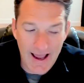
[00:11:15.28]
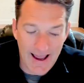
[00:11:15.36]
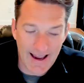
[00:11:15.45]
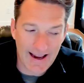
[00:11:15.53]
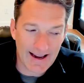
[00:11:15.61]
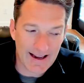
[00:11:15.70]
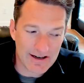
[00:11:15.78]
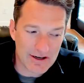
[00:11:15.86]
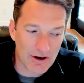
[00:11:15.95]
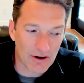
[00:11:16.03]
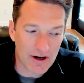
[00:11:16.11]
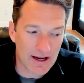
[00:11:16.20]
and
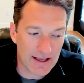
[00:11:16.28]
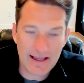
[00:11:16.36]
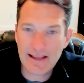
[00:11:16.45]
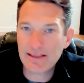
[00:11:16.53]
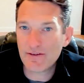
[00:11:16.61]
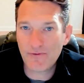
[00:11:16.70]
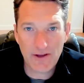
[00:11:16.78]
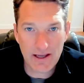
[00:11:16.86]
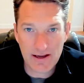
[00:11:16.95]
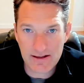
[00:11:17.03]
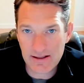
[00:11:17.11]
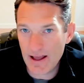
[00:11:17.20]
you're going to eat the
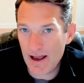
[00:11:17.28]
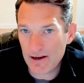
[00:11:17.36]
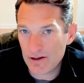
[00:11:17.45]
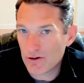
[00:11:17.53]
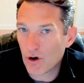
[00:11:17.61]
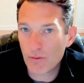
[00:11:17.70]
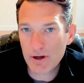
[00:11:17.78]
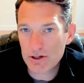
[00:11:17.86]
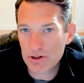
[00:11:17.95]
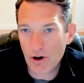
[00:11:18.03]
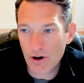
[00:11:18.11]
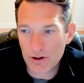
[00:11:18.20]
fees that you normally
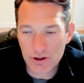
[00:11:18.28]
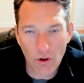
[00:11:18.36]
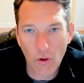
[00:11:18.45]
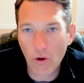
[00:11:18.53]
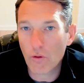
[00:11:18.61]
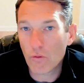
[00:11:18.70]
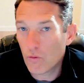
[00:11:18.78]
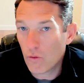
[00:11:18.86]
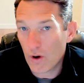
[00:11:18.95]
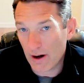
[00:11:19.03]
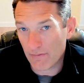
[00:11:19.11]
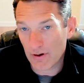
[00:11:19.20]
charge or
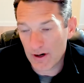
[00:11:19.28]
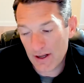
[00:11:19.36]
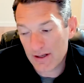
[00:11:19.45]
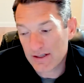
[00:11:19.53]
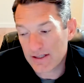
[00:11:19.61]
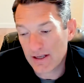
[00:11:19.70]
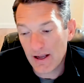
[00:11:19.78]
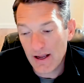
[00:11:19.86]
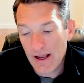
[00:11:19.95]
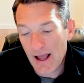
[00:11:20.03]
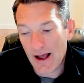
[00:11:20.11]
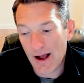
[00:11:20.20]
whatever it is.
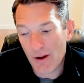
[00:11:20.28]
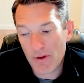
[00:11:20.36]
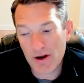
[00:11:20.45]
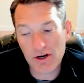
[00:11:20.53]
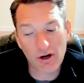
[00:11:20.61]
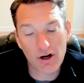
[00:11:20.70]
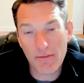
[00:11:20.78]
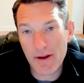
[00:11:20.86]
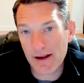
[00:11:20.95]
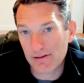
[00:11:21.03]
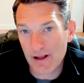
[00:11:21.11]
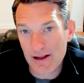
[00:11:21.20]
And you're going to
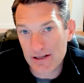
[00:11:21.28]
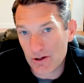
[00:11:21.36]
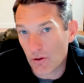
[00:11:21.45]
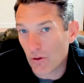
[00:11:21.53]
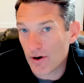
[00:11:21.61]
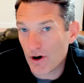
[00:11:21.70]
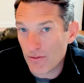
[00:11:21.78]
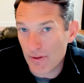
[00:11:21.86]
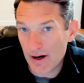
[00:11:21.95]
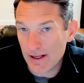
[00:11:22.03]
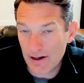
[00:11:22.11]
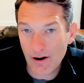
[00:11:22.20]
make less or no
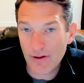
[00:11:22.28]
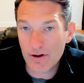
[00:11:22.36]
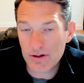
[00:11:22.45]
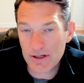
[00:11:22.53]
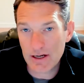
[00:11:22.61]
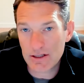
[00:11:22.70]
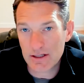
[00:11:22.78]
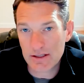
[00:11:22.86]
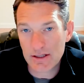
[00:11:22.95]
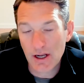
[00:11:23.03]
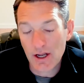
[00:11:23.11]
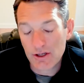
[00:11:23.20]
money on those
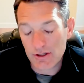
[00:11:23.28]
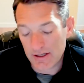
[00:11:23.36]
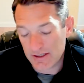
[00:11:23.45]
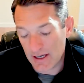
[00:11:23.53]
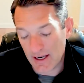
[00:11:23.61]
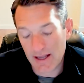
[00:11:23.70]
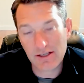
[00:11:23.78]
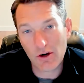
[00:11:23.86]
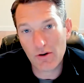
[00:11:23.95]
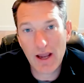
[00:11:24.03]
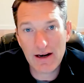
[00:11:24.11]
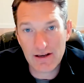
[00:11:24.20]
agents. So I say it's
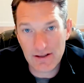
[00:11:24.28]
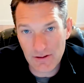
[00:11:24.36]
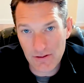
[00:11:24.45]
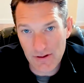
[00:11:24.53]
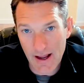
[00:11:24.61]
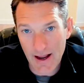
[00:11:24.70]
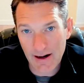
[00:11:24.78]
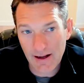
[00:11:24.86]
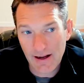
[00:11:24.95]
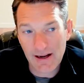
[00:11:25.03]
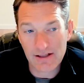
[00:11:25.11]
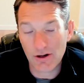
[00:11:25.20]
okay to do that
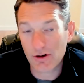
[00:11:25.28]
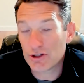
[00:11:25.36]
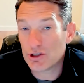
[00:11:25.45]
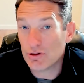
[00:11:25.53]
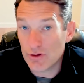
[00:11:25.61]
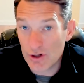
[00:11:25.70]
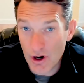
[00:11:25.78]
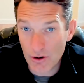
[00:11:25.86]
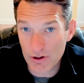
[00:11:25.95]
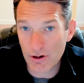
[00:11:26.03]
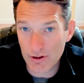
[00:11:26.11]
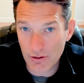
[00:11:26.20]
as long as you know
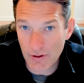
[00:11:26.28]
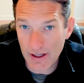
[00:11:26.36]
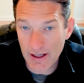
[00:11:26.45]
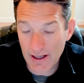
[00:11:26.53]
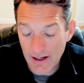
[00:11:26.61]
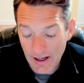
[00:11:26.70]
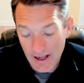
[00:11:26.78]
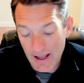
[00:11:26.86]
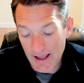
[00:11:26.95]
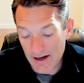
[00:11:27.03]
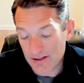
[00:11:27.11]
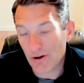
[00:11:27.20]
you're doing it
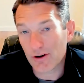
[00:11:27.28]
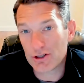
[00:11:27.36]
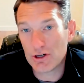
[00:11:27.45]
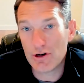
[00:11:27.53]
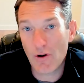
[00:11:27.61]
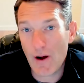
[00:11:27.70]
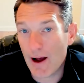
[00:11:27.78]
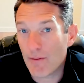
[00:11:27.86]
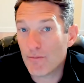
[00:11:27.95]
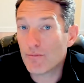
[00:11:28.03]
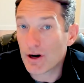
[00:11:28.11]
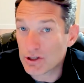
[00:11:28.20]
and as long as you know how
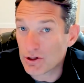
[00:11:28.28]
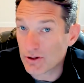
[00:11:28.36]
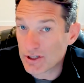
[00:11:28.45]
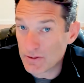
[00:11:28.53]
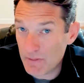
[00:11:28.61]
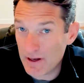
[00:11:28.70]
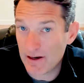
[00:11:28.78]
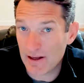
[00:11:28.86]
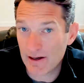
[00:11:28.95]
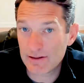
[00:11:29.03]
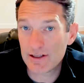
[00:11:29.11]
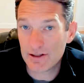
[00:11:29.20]
much you're
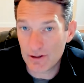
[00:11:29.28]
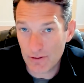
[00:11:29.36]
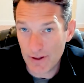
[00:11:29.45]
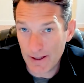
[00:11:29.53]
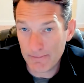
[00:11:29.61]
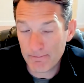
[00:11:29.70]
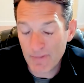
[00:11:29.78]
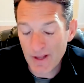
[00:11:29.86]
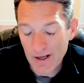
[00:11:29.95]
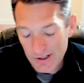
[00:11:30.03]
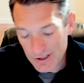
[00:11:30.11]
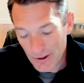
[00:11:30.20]
spending to do it.
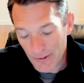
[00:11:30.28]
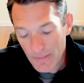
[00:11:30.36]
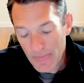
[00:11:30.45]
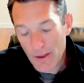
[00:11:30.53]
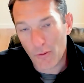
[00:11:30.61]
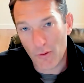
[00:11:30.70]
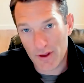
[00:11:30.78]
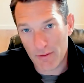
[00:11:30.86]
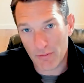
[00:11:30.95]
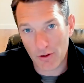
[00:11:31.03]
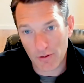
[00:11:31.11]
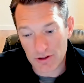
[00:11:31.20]
So within
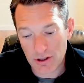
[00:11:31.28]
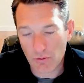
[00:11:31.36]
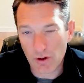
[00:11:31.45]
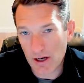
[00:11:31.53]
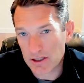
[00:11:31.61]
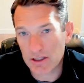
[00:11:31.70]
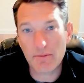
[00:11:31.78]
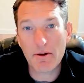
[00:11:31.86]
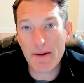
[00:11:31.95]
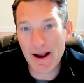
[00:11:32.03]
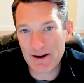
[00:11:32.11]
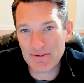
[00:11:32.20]
brokerage, well, actually, let me
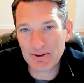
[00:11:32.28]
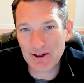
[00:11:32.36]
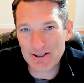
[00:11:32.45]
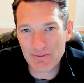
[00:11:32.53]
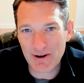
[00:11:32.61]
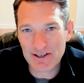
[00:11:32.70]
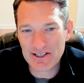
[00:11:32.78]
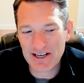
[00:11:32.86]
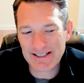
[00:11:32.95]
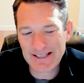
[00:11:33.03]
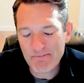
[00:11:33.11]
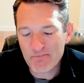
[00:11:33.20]
back up to our spreadsheets.